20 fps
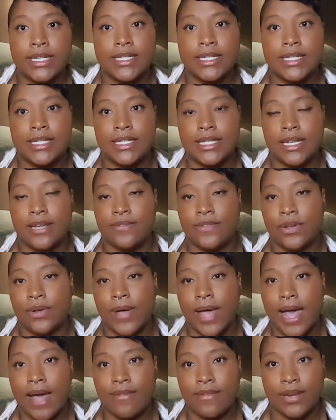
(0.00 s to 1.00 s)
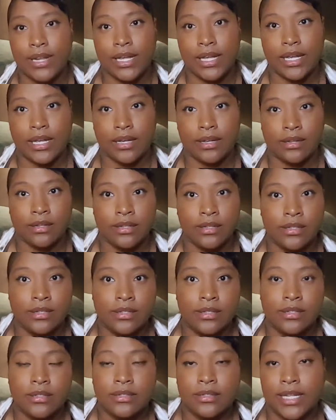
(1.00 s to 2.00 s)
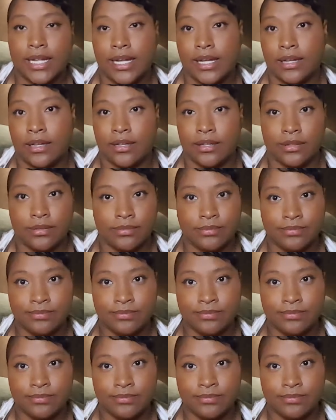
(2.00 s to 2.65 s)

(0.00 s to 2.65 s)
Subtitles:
to see if you have any, like,